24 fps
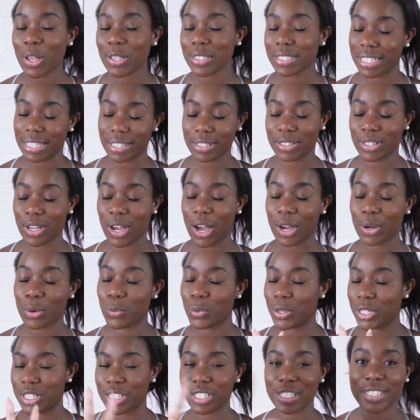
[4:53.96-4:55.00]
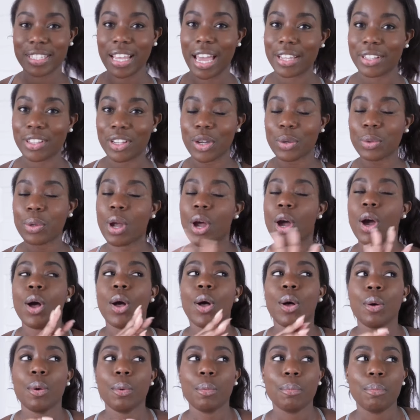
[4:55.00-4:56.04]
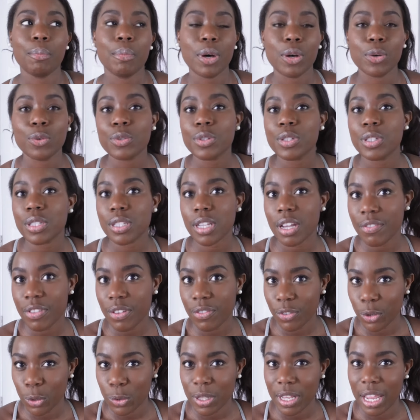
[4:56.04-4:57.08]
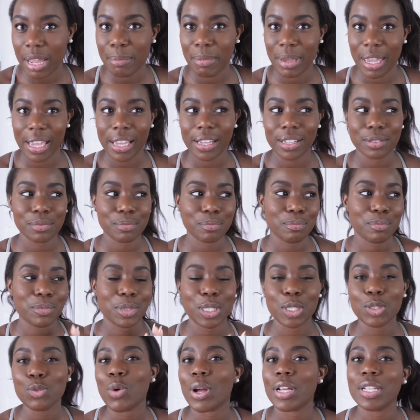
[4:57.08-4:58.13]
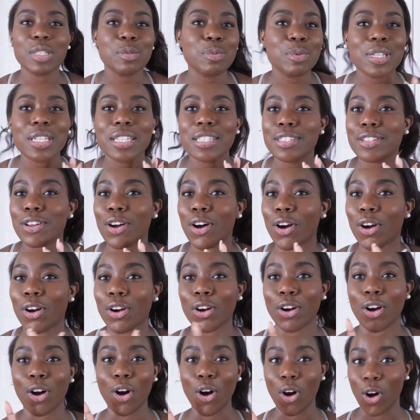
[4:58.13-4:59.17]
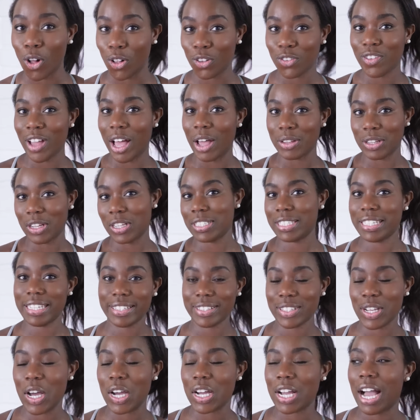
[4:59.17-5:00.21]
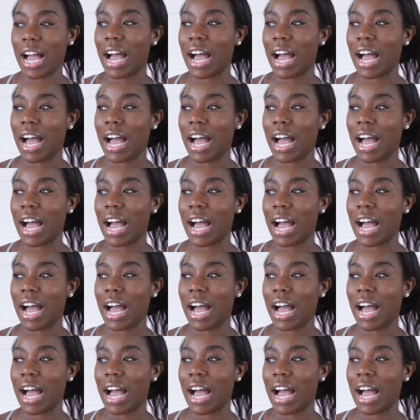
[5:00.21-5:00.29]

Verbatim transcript: TikTok, which, side note, most of the food that I make, these recipes are all found on TikTok.